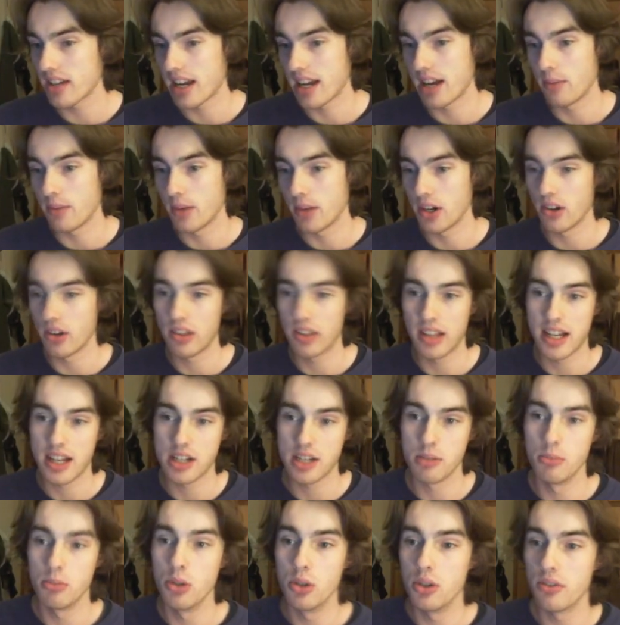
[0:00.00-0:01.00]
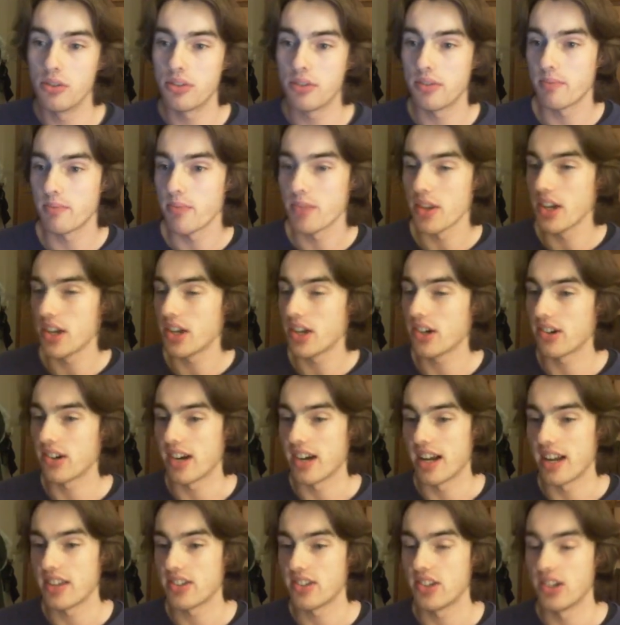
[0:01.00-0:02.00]
and we're not allowed to move.
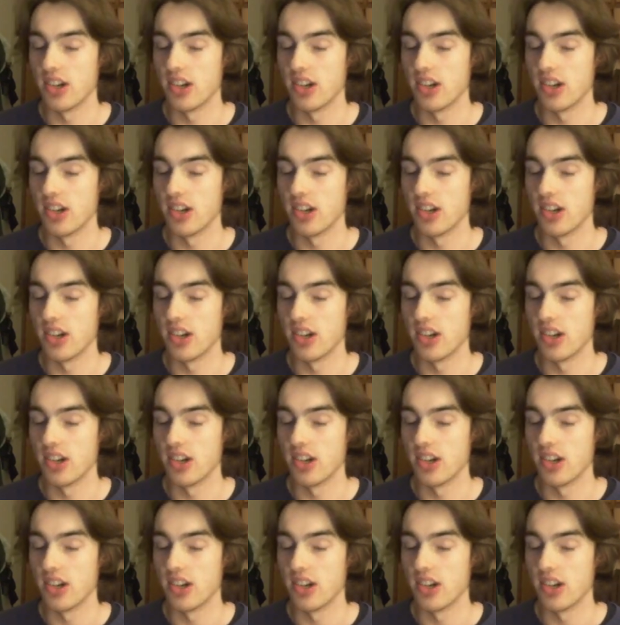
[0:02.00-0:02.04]
Alright,